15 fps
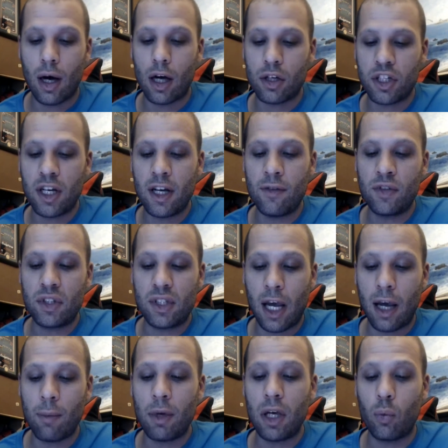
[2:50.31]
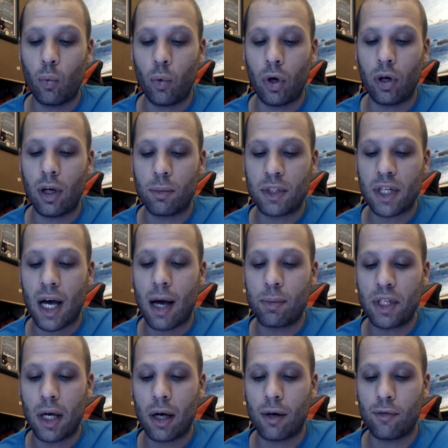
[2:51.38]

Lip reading: Chiefs Damian Williams opts out